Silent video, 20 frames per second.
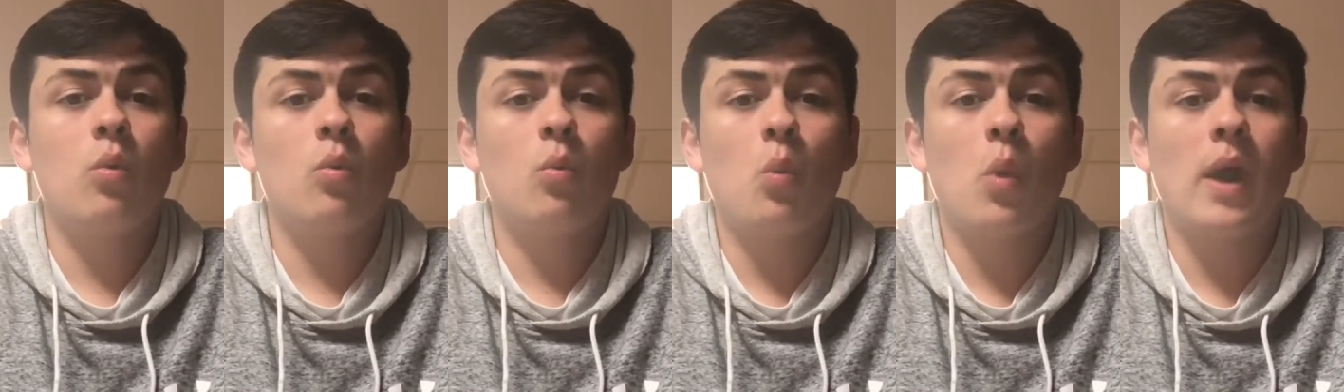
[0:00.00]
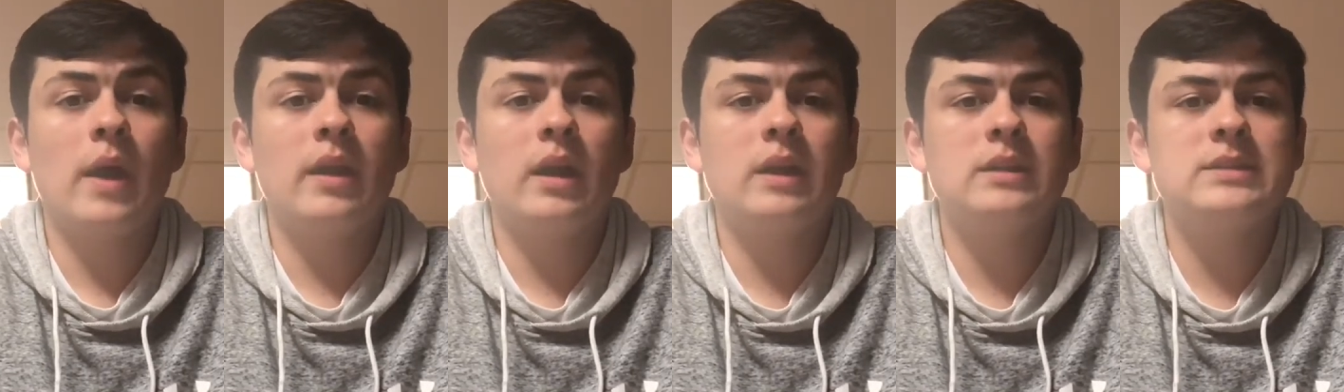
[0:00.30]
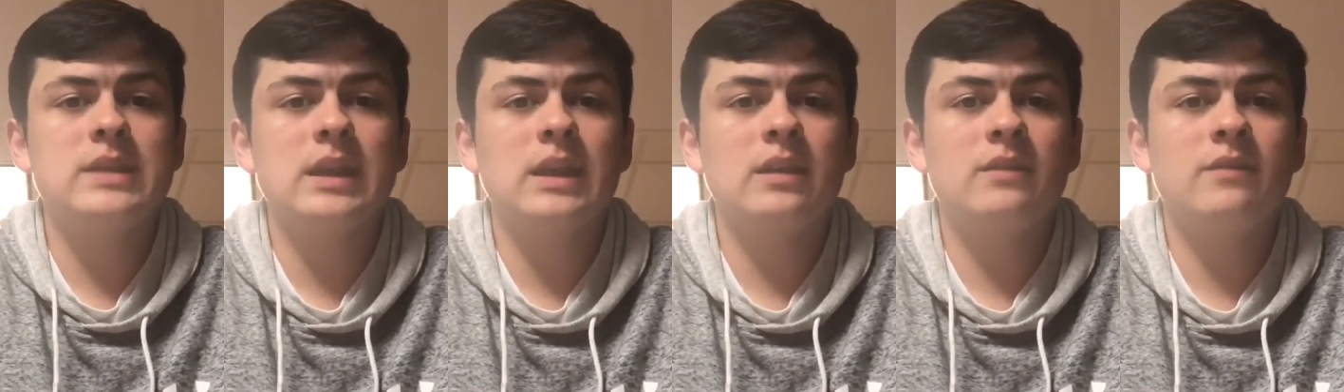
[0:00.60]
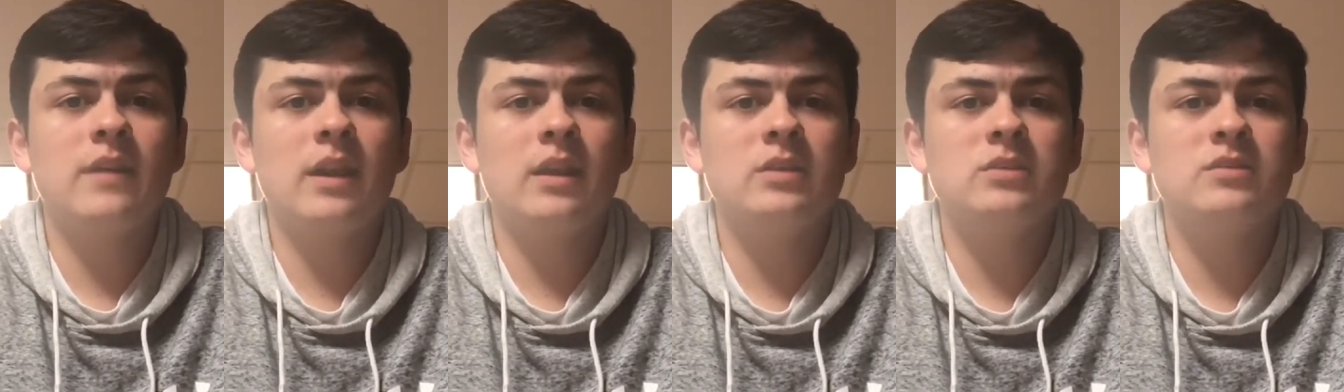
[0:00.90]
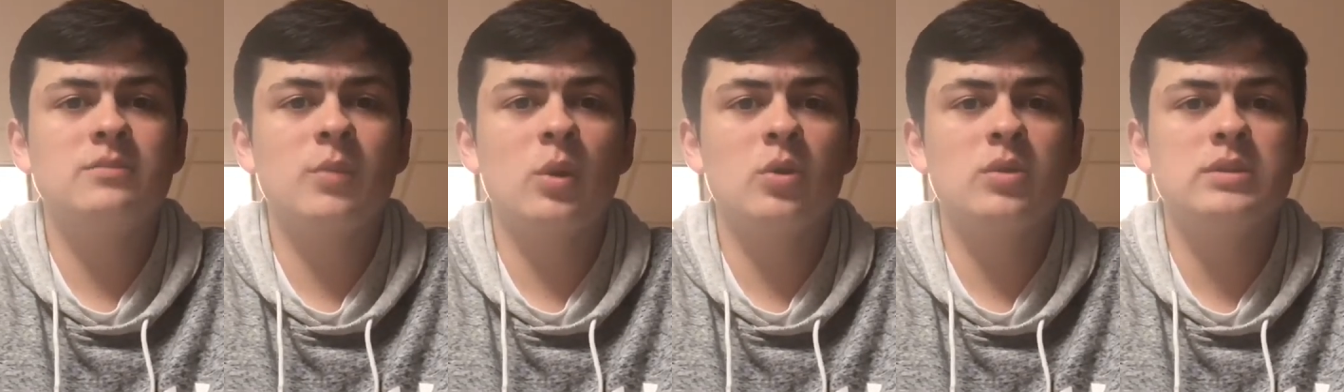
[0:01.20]
why not take advantage
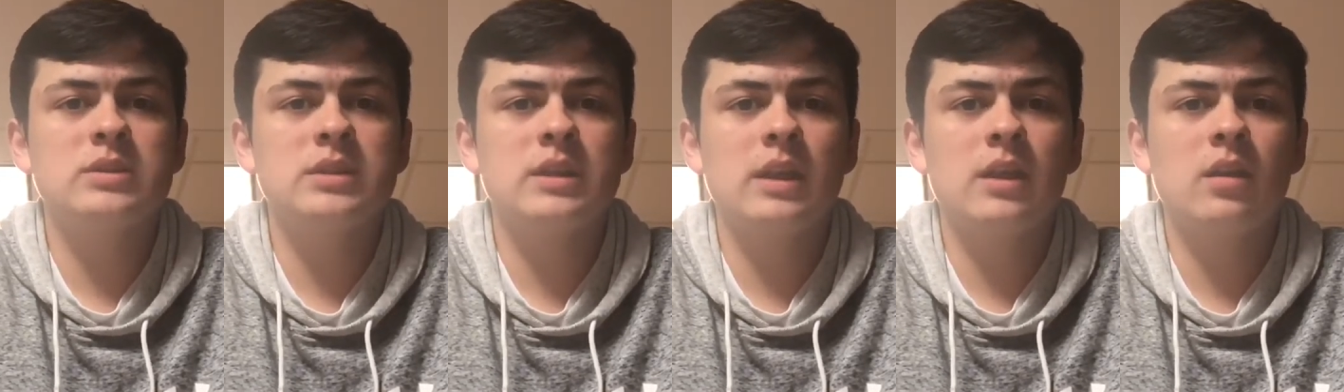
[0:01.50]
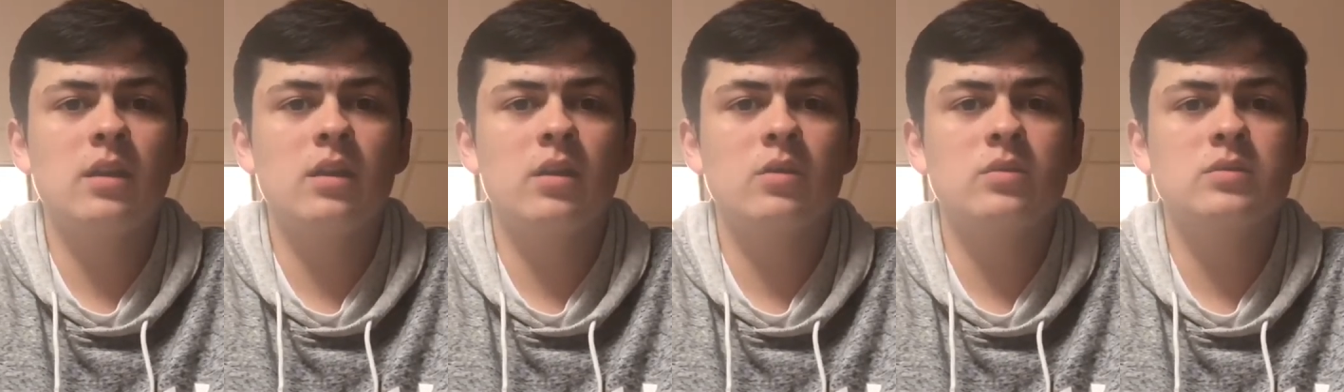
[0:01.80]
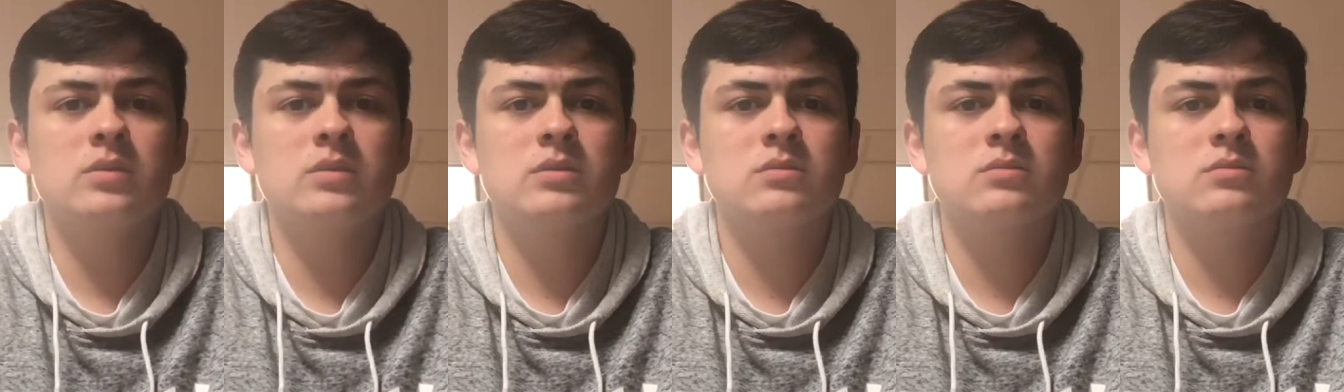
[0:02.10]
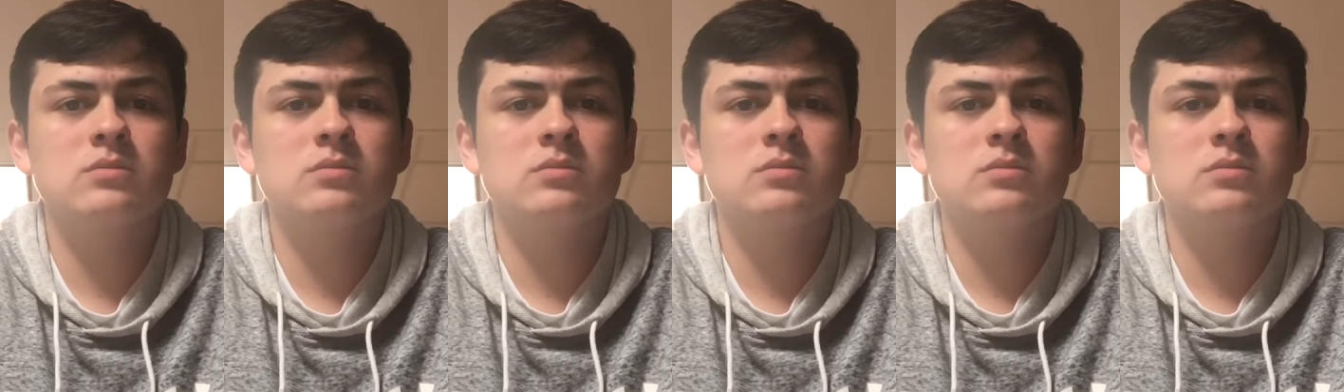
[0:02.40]
of both scenarios?